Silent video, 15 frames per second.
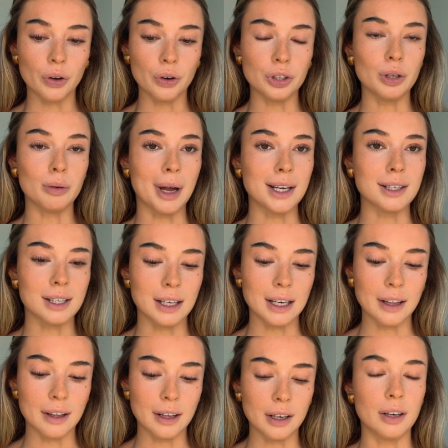you mentally
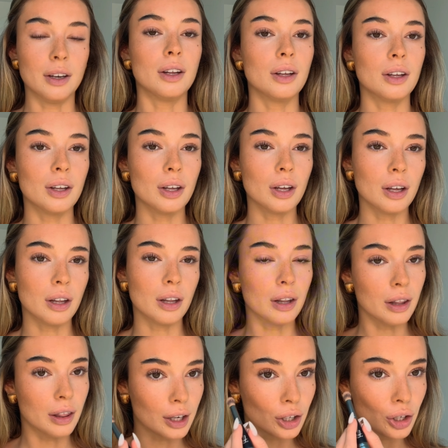
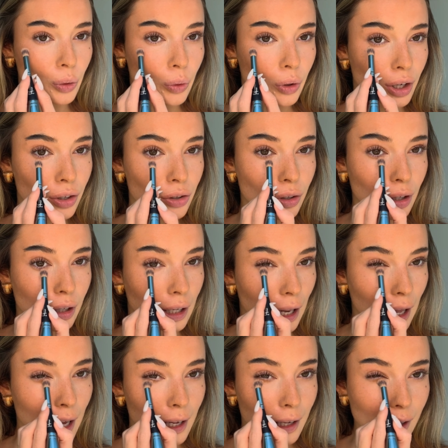than you would
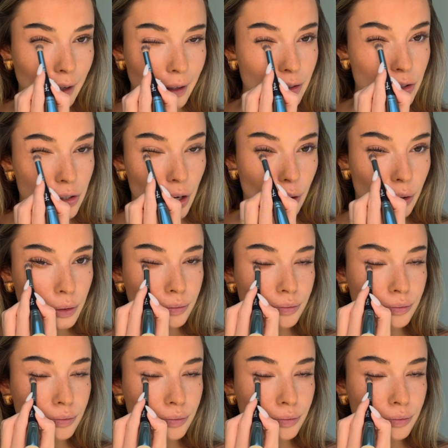like. So